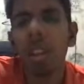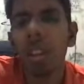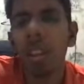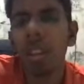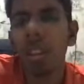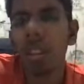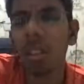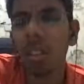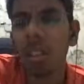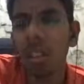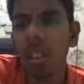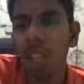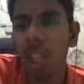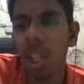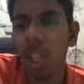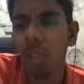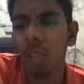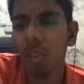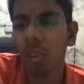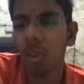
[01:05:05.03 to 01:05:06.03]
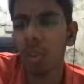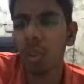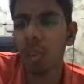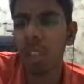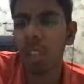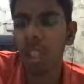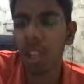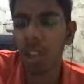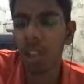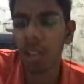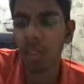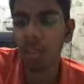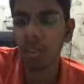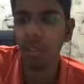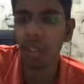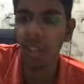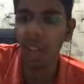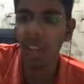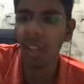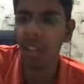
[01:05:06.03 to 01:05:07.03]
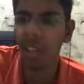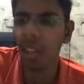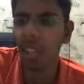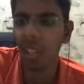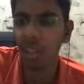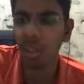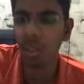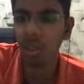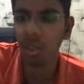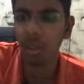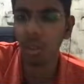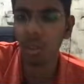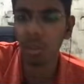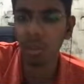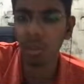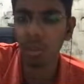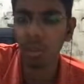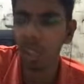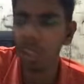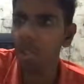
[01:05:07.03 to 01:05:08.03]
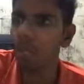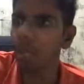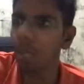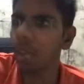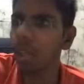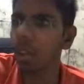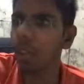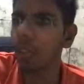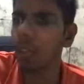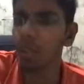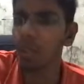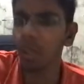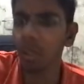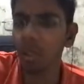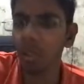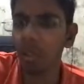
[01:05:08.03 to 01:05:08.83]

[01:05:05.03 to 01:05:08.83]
h4 is kind of hanging, so need to be careful.